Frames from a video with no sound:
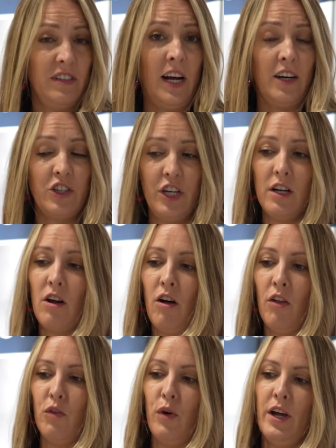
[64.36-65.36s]
detection,
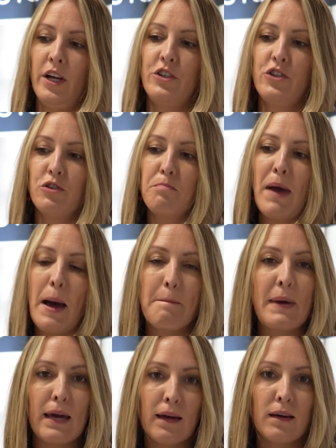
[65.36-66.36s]
all the way to
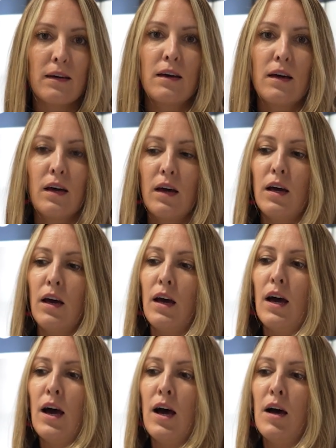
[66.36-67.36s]
mapping.
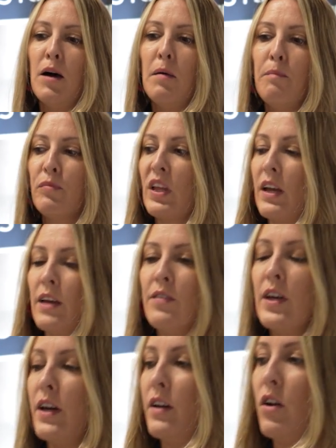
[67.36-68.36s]

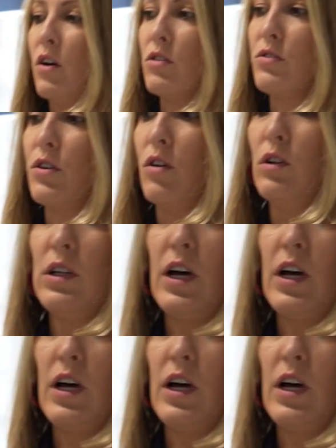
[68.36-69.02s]
And then also